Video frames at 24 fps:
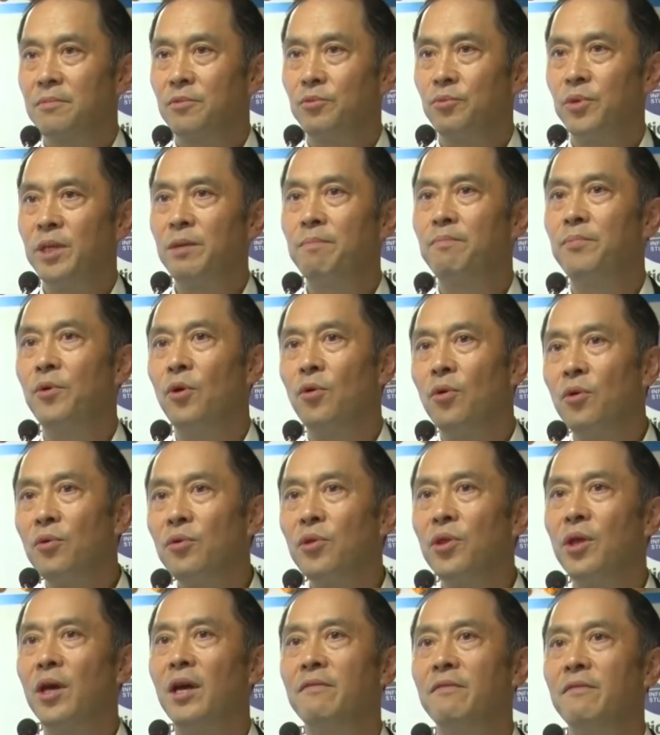we
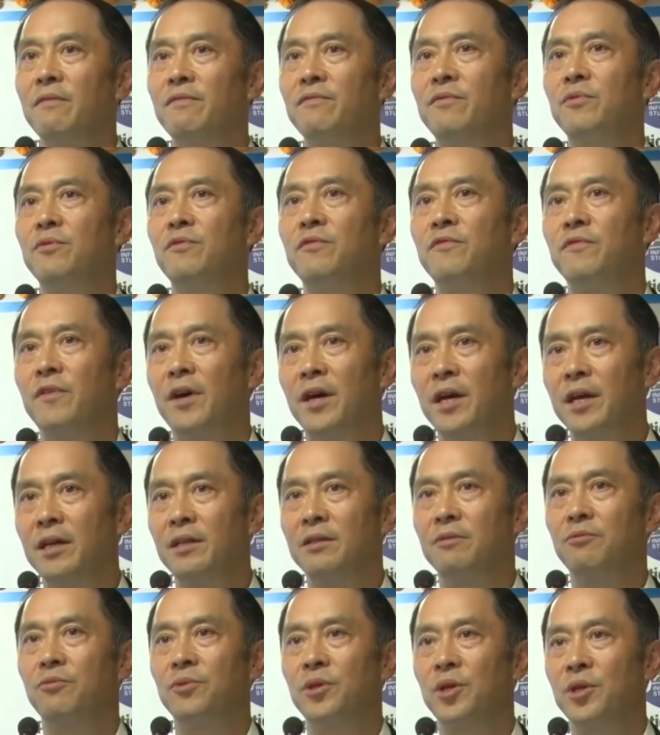both have to
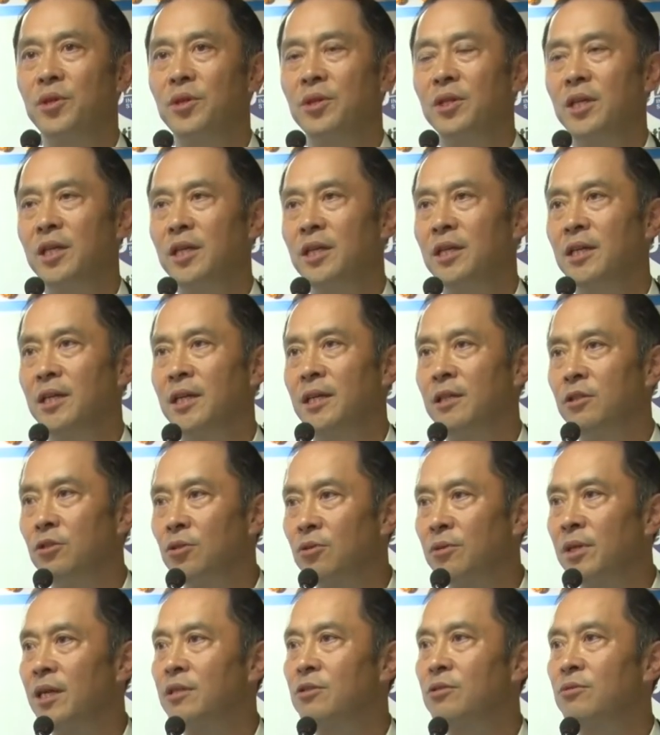fight with the
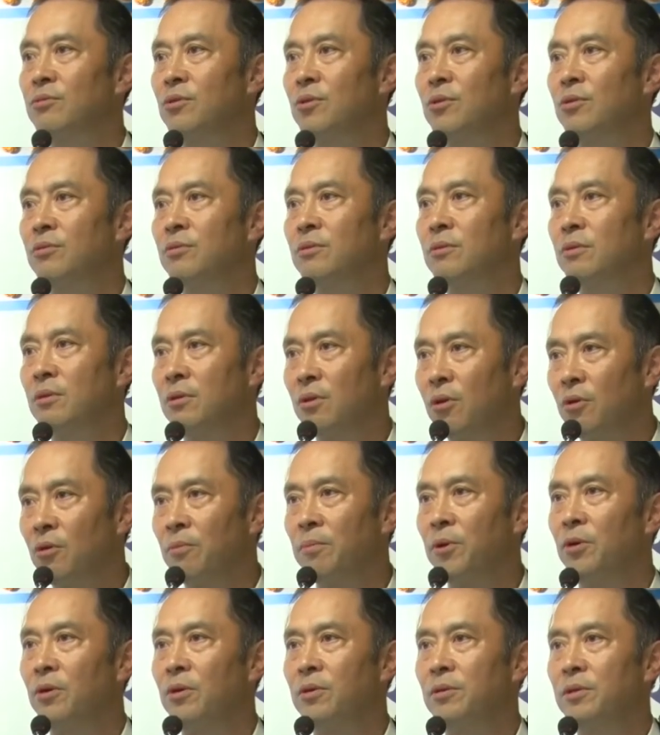international
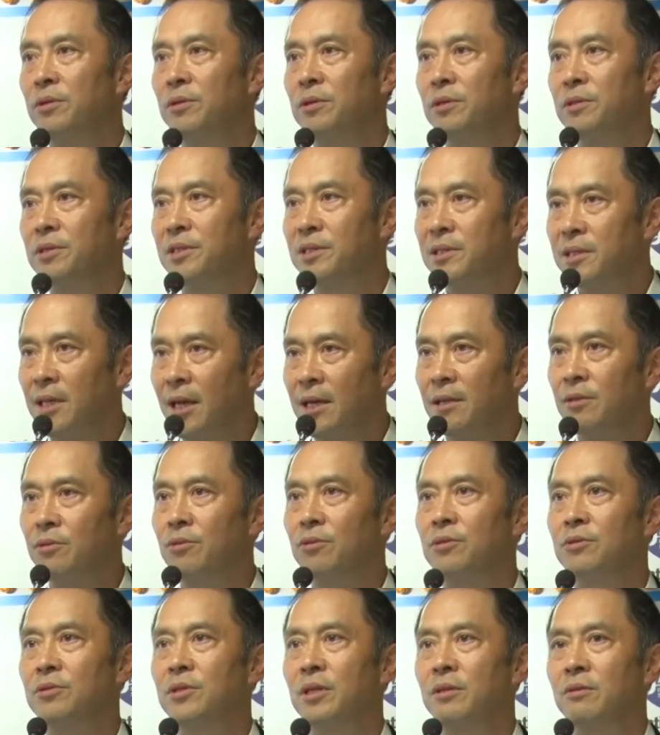global
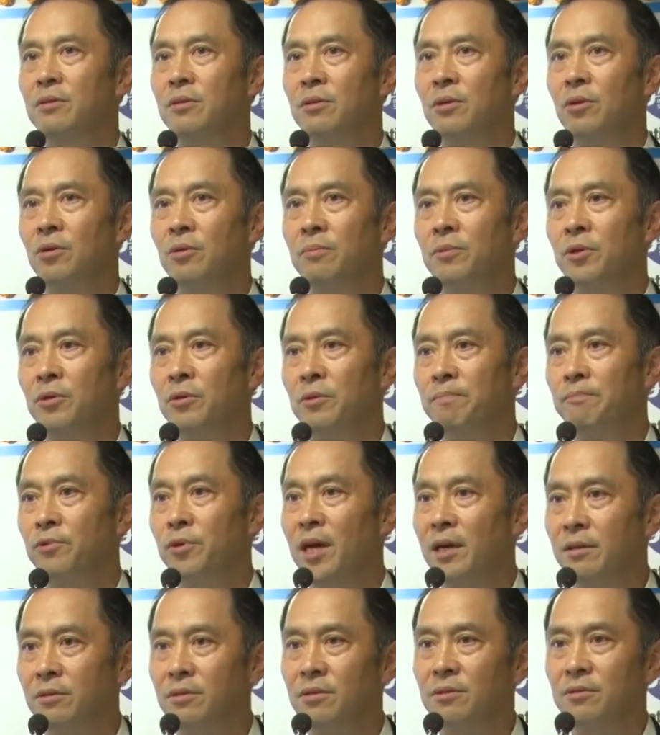standards and global
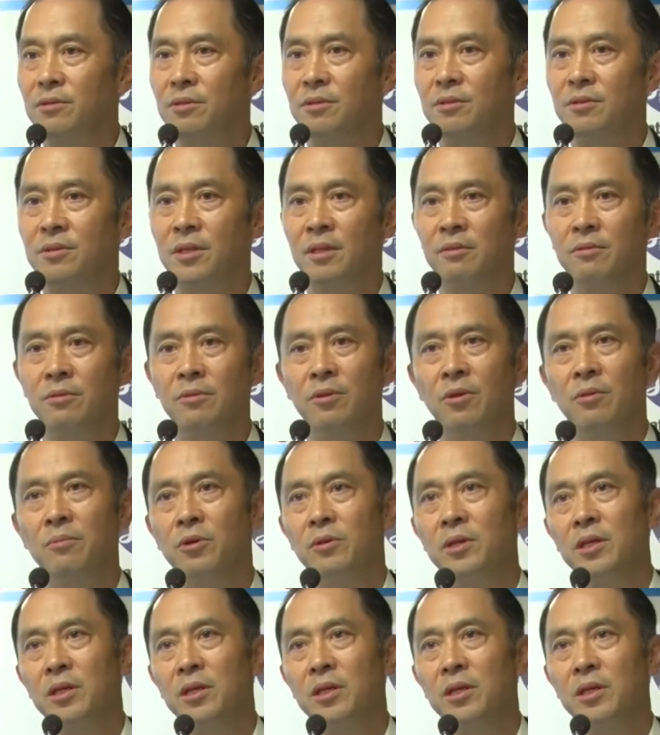practices and global